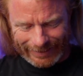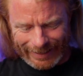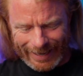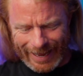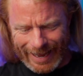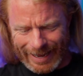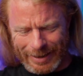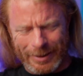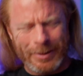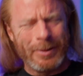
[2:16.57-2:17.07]

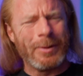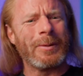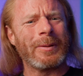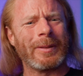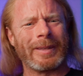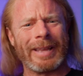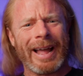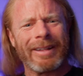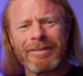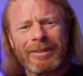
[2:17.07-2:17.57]
God,
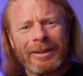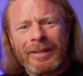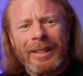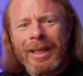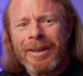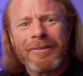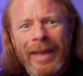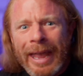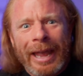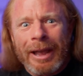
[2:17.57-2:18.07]
who doesn't
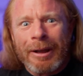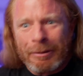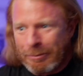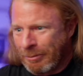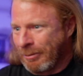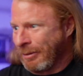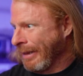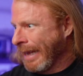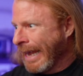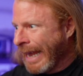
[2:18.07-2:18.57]
love
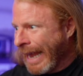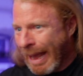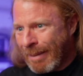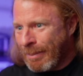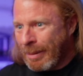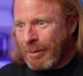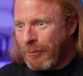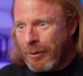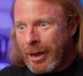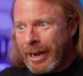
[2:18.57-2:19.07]
AOC? I
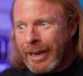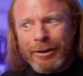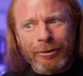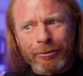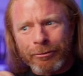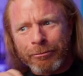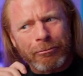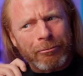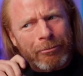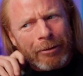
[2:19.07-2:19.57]
mean, what a
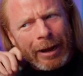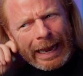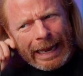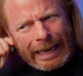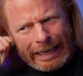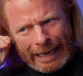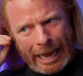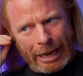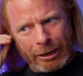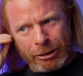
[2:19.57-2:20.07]

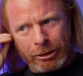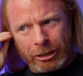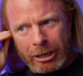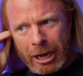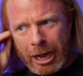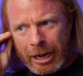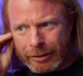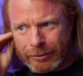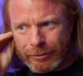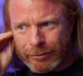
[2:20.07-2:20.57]
great
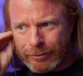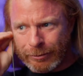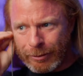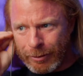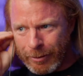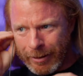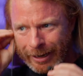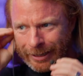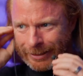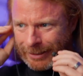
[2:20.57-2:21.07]
underdog
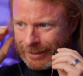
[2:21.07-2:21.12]
story.